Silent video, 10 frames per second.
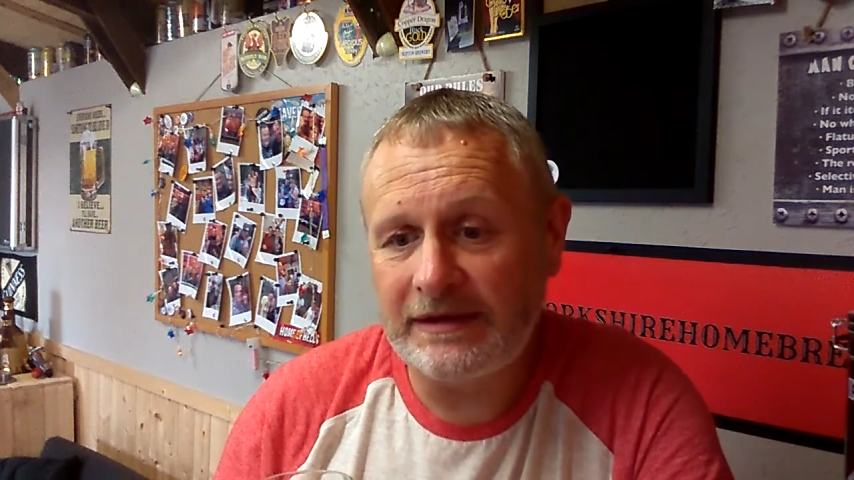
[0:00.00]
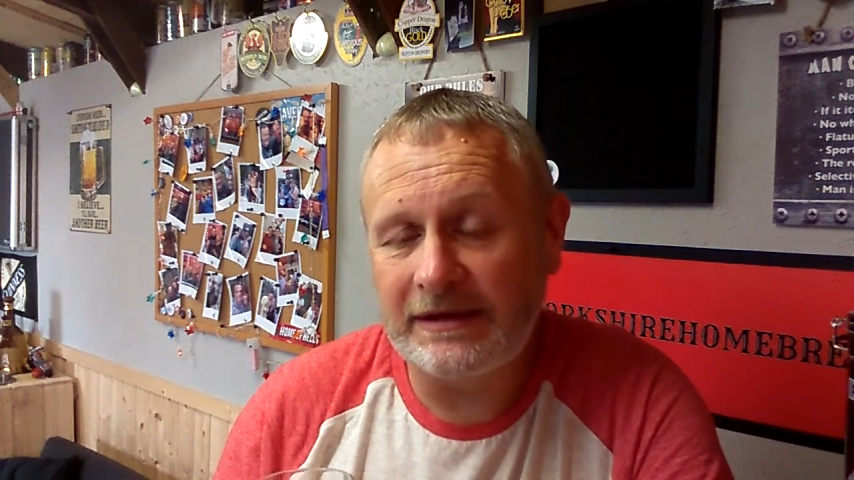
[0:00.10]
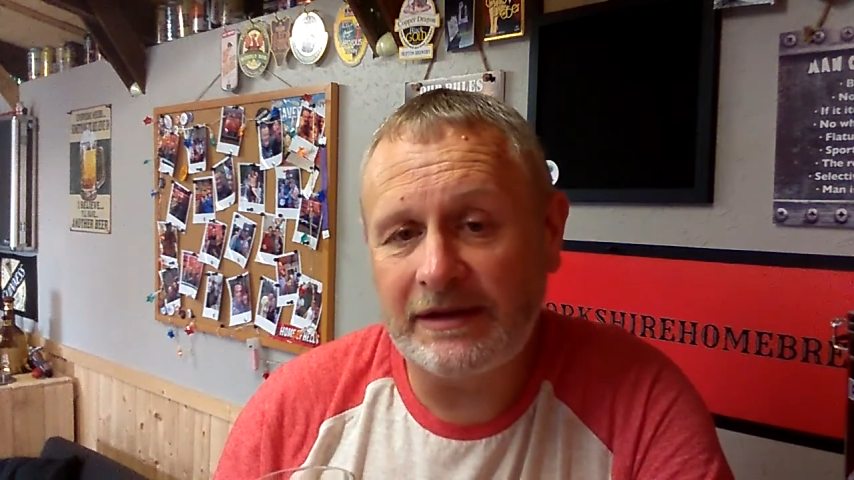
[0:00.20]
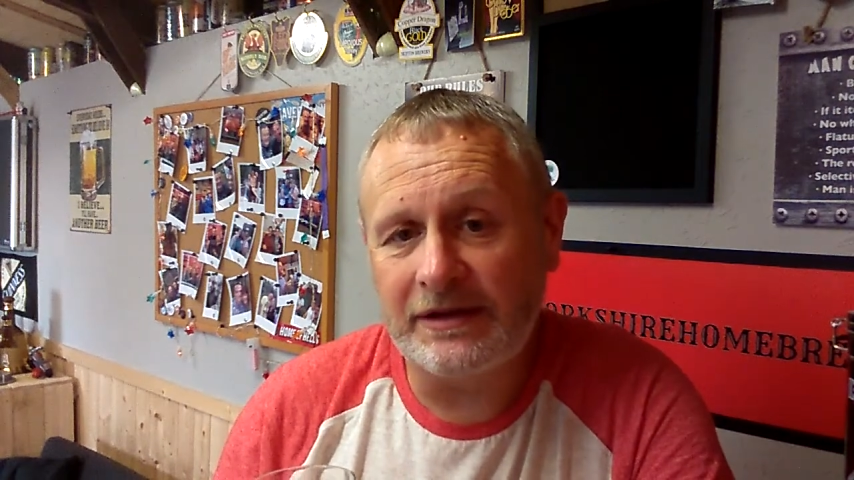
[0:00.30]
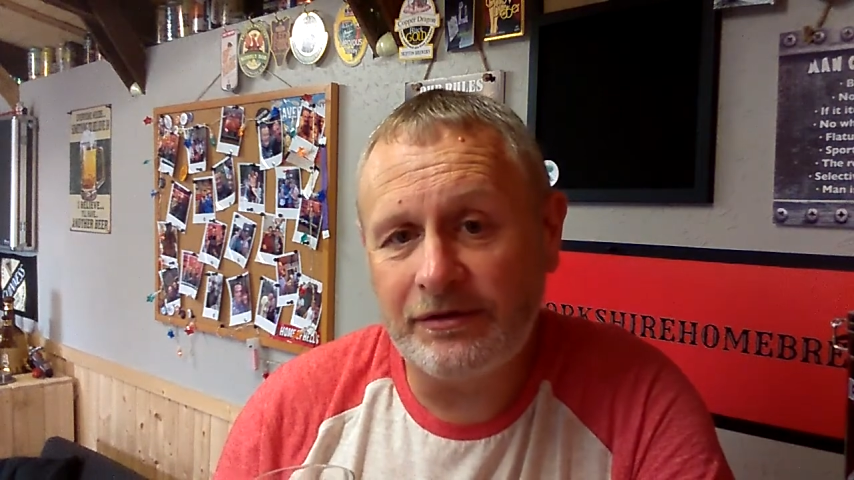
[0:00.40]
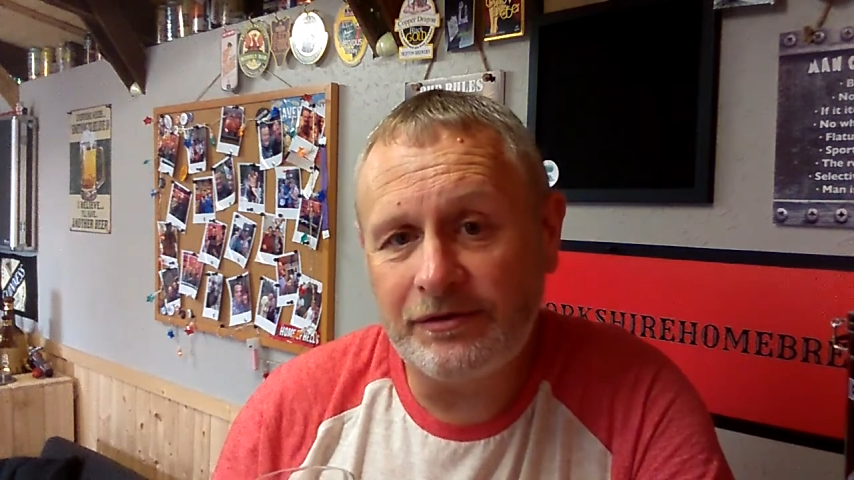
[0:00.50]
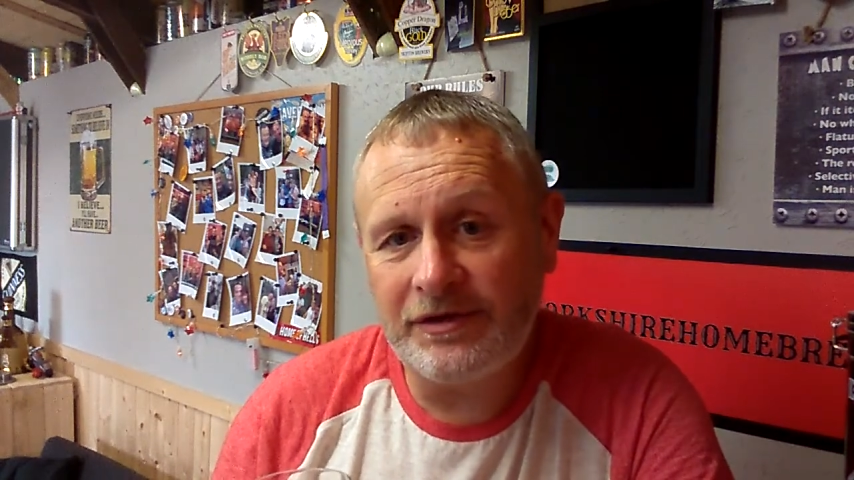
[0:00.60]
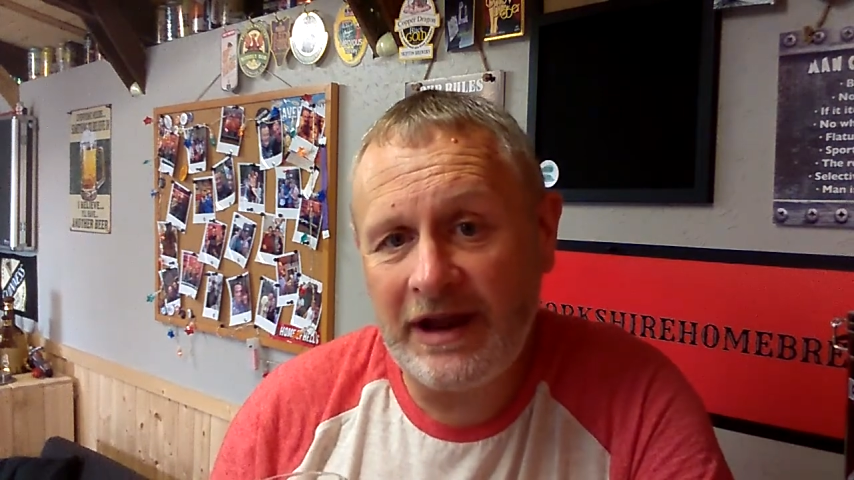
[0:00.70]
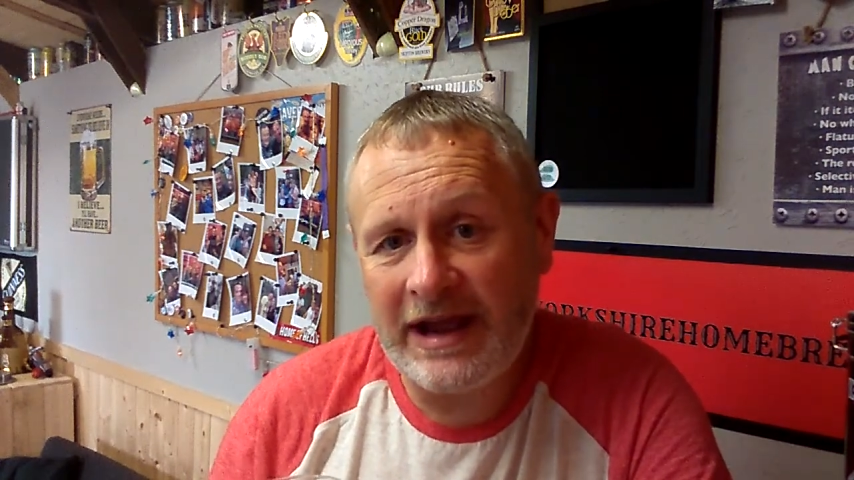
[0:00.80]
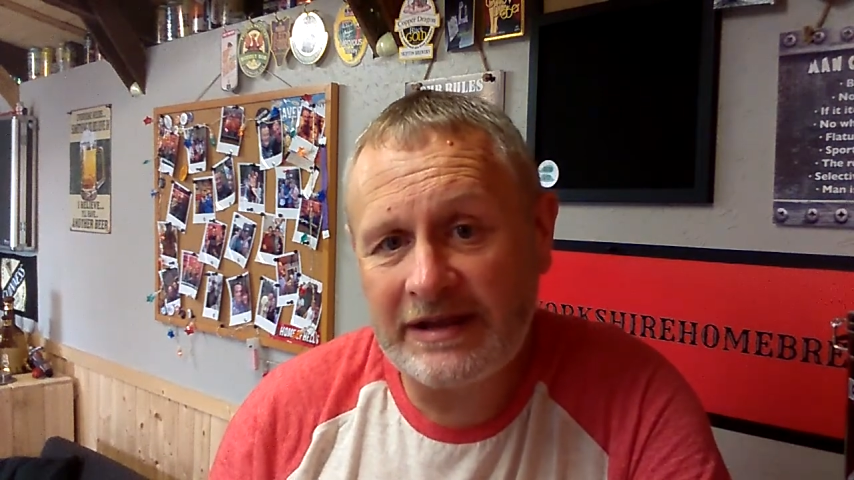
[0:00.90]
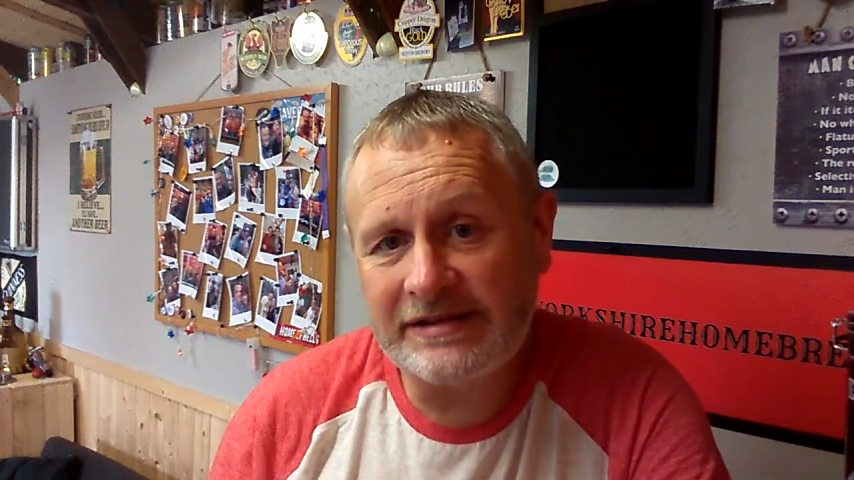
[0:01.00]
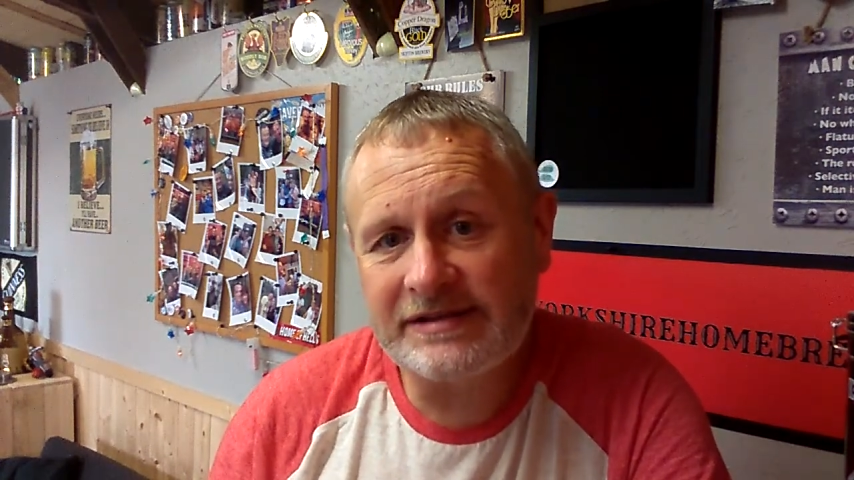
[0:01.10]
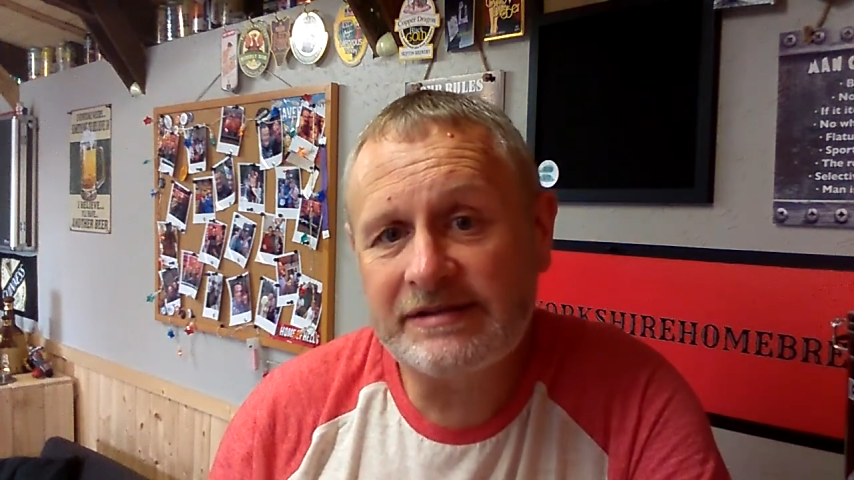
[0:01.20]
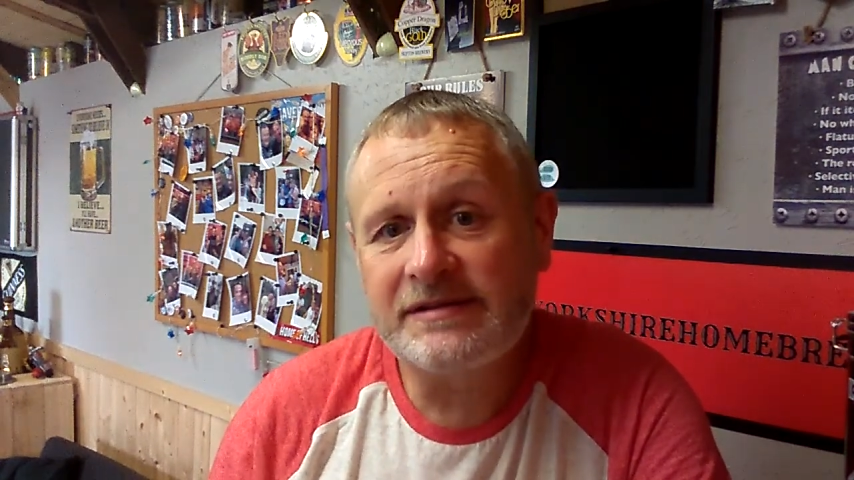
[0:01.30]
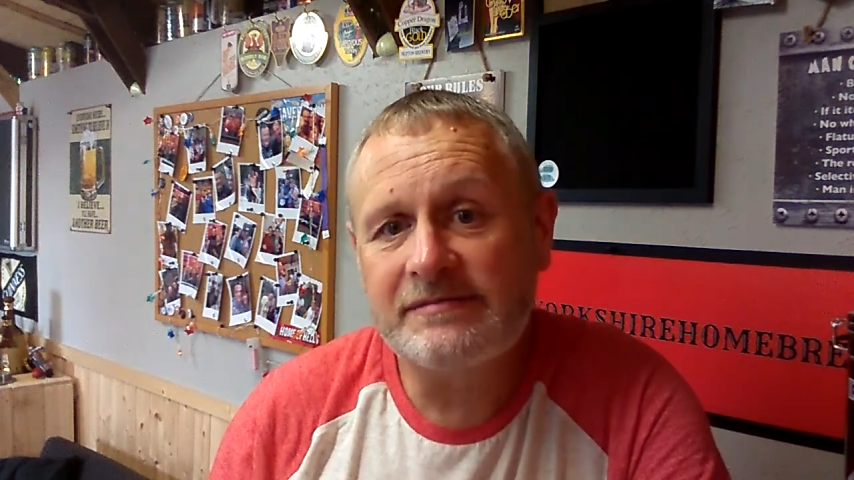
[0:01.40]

a good, nice,